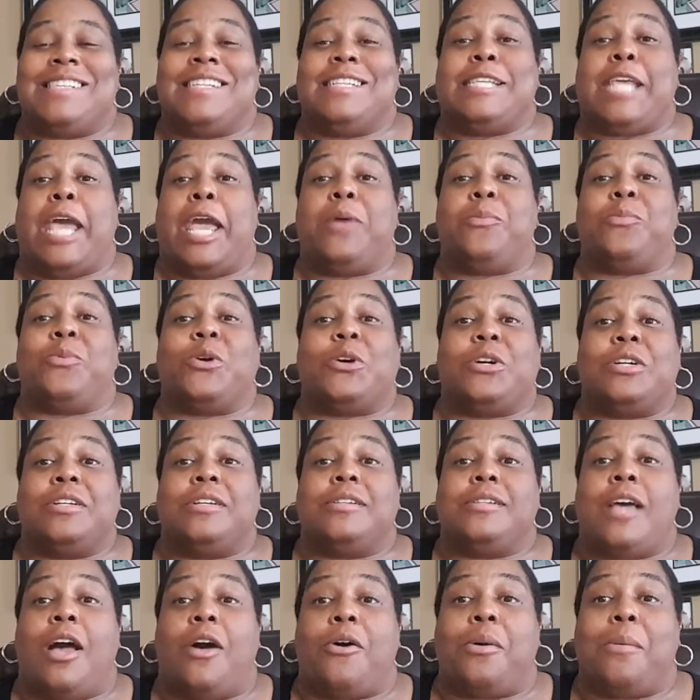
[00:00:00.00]
Today we're going
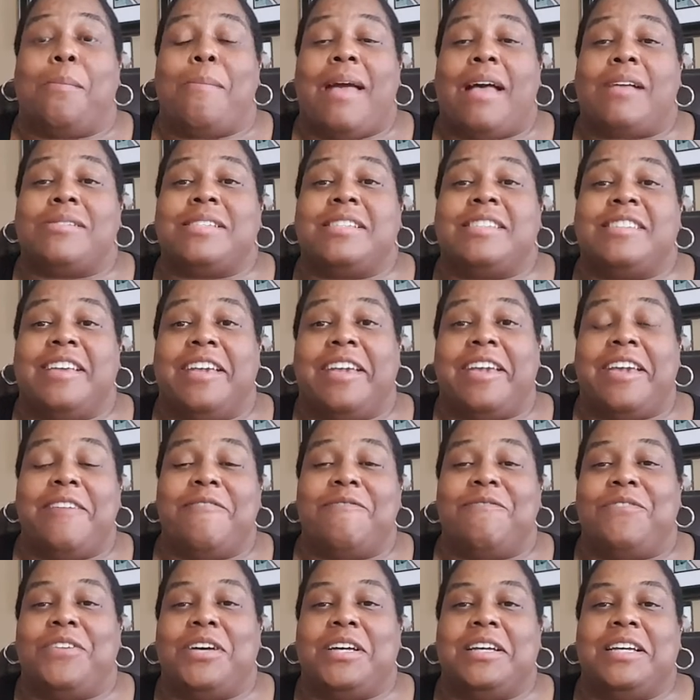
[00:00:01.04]
to talk about
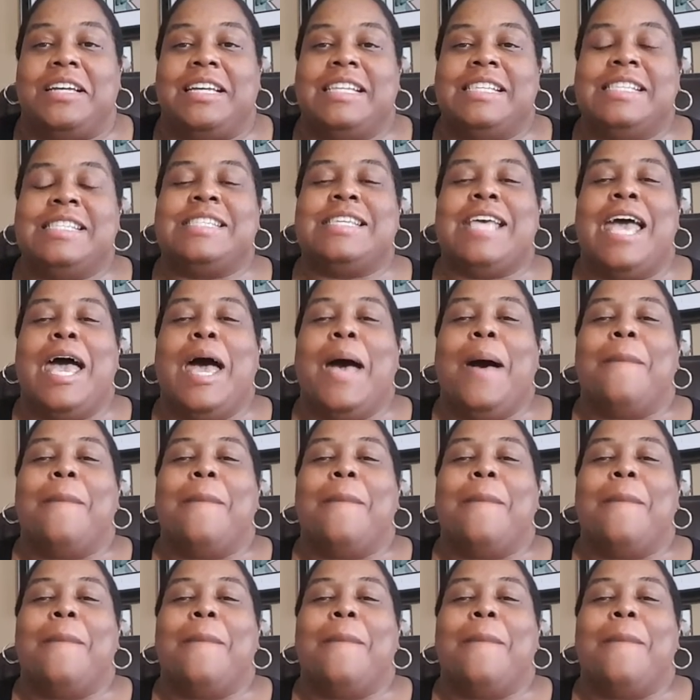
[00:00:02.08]
sinking funds,